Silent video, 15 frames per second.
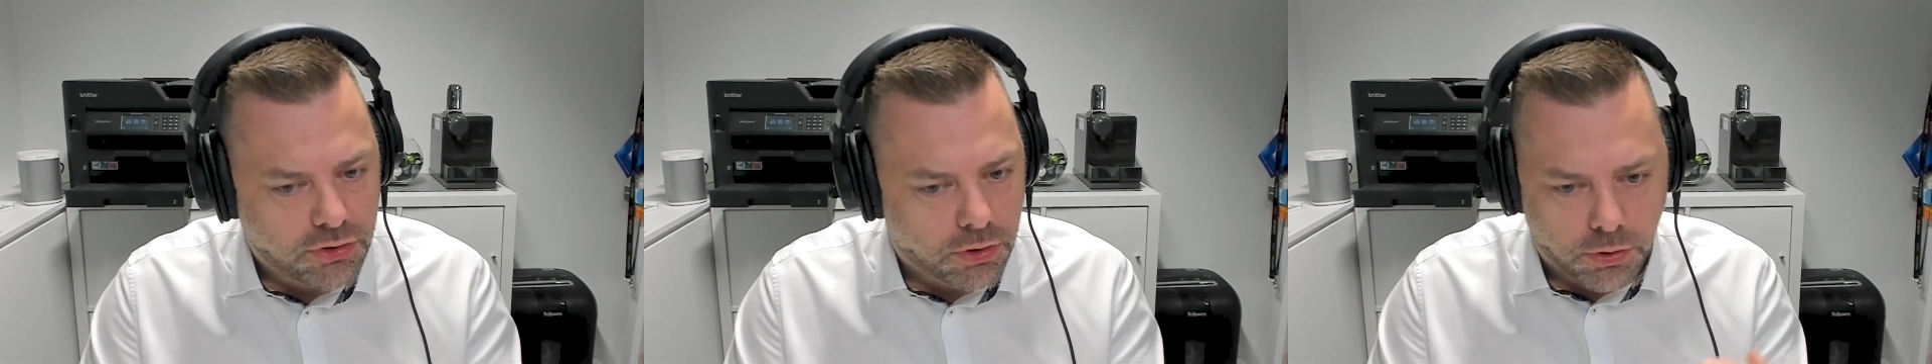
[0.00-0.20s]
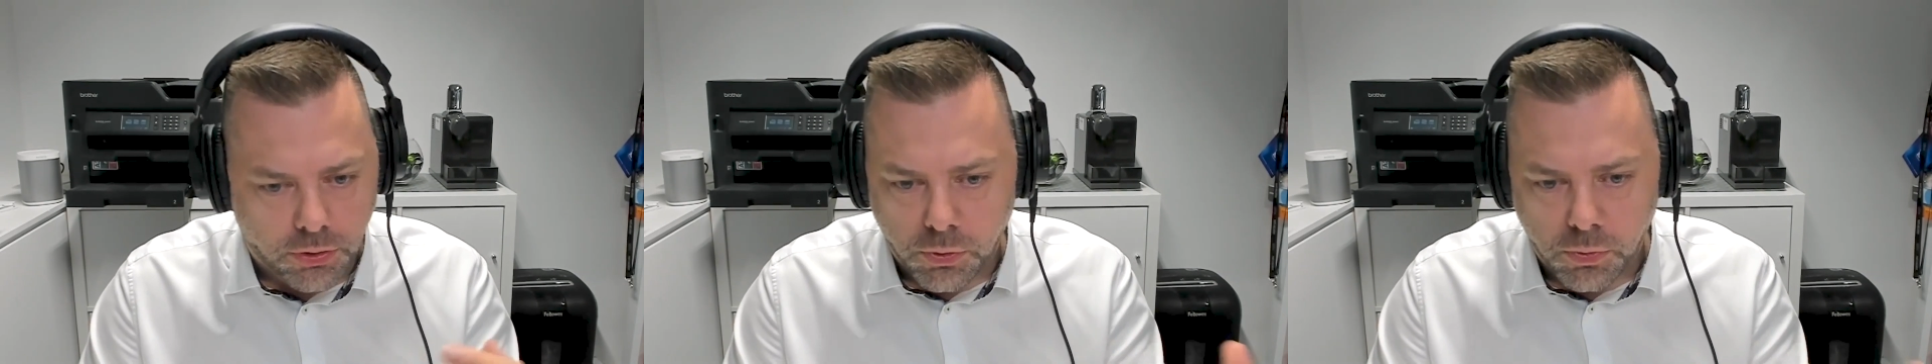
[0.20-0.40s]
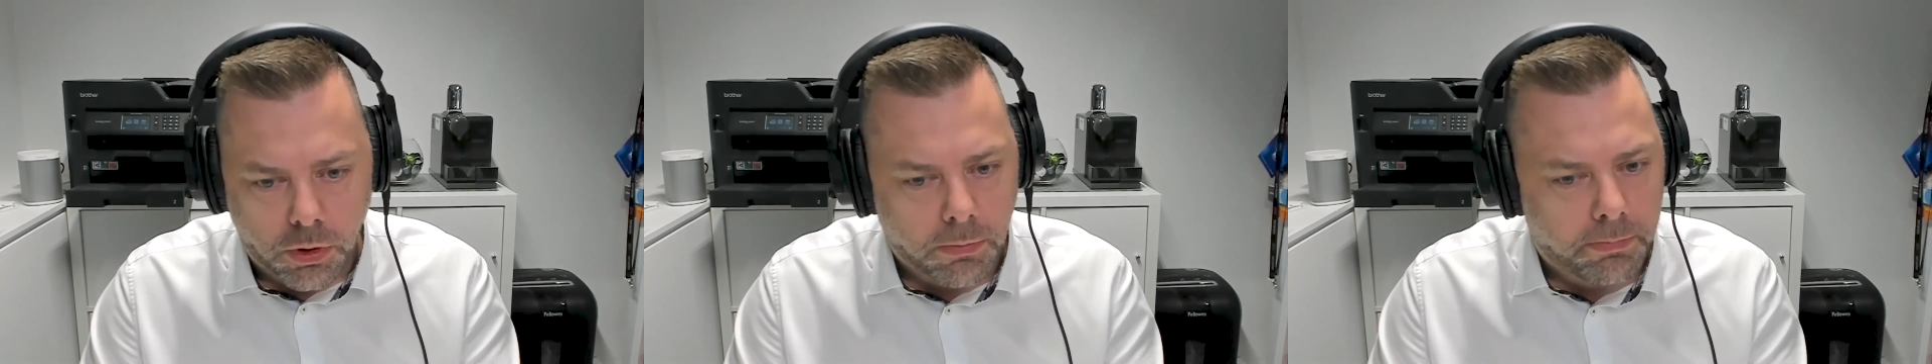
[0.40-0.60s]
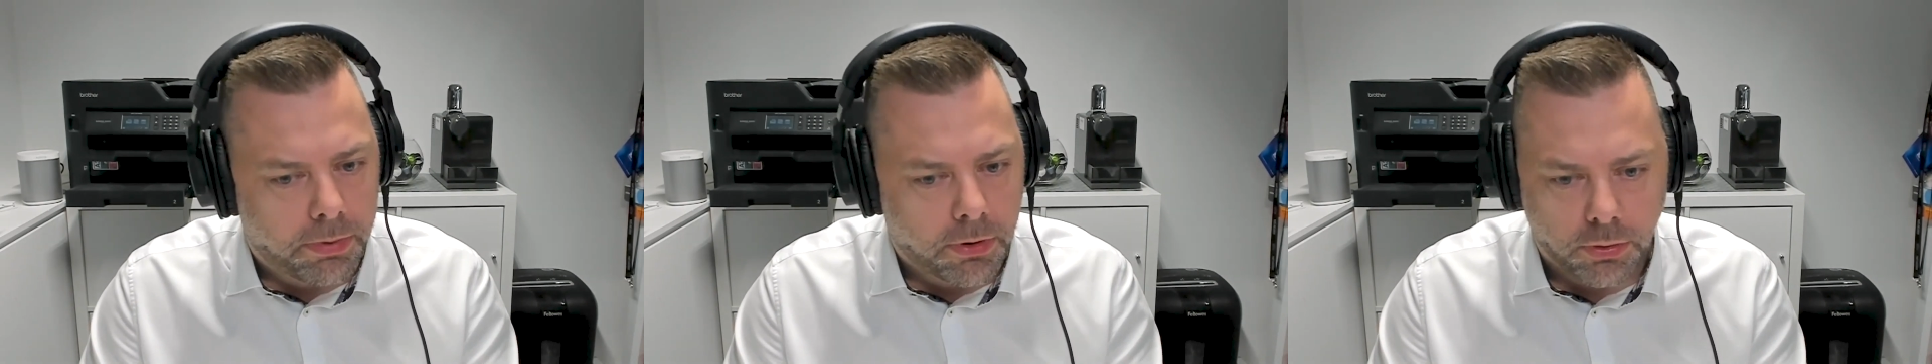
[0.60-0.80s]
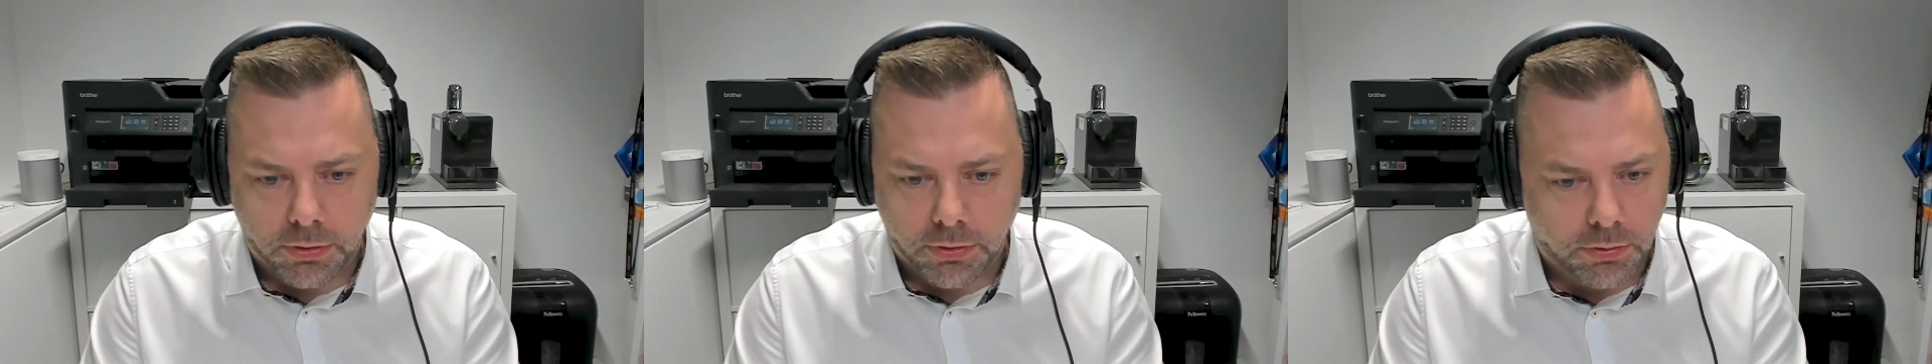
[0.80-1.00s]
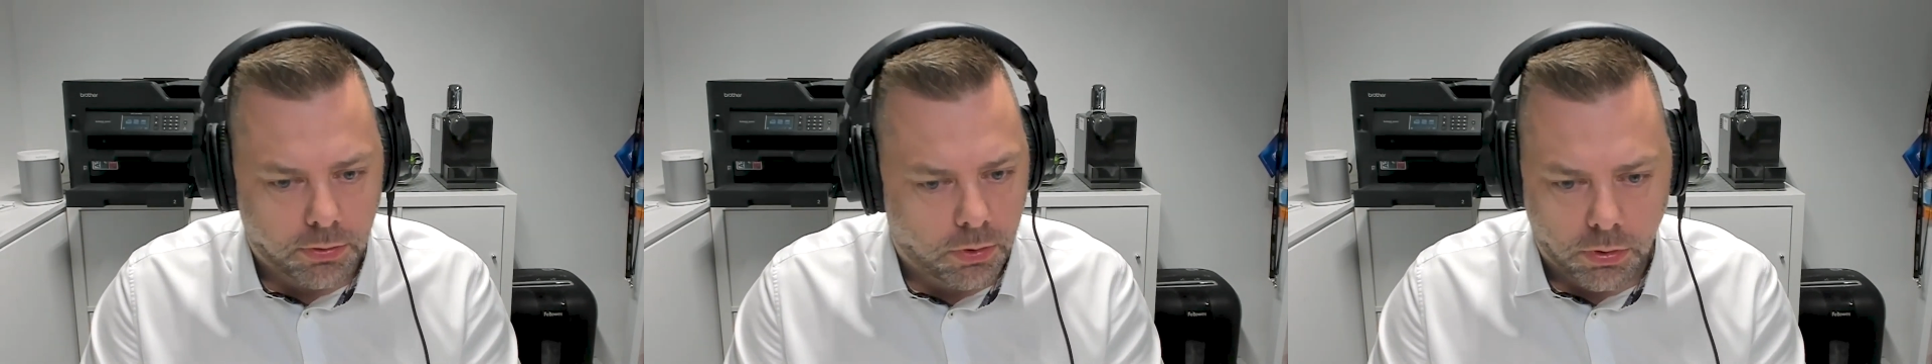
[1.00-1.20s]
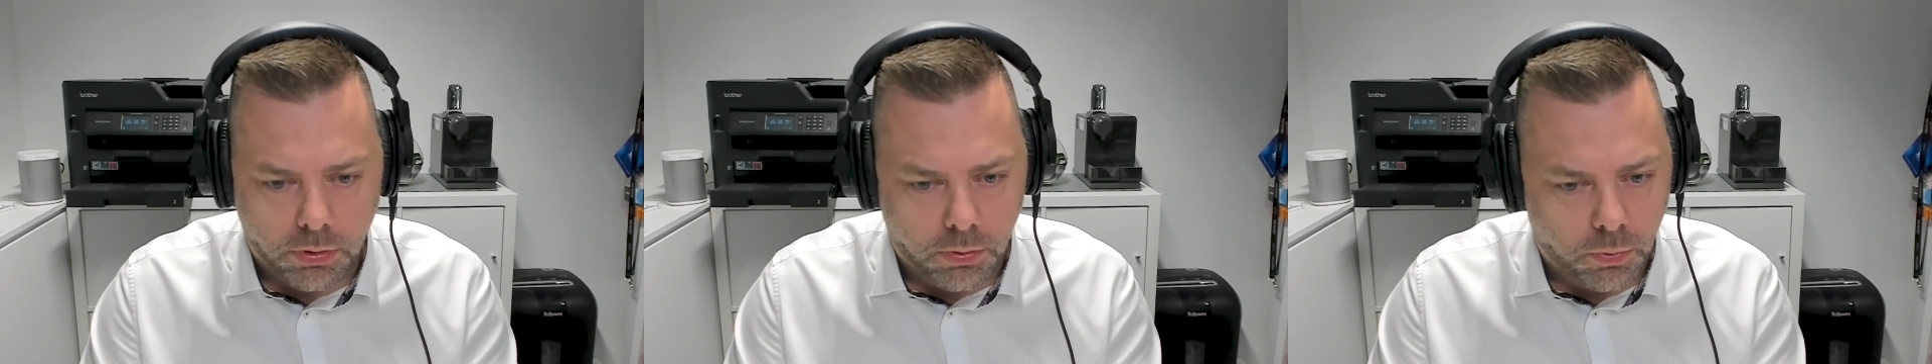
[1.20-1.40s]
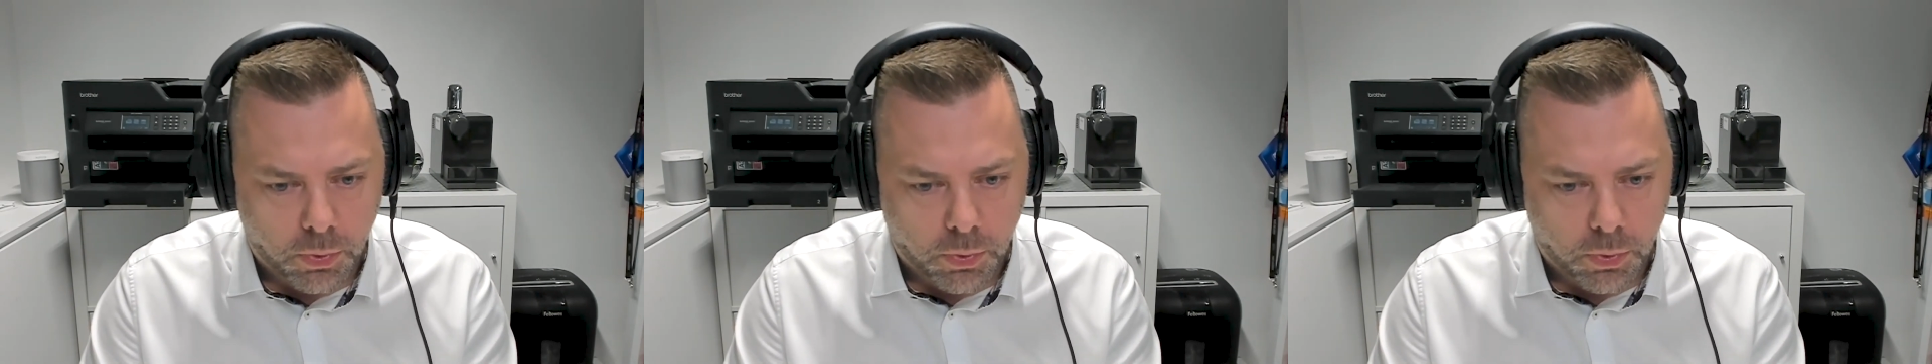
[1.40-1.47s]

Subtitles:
or a new component or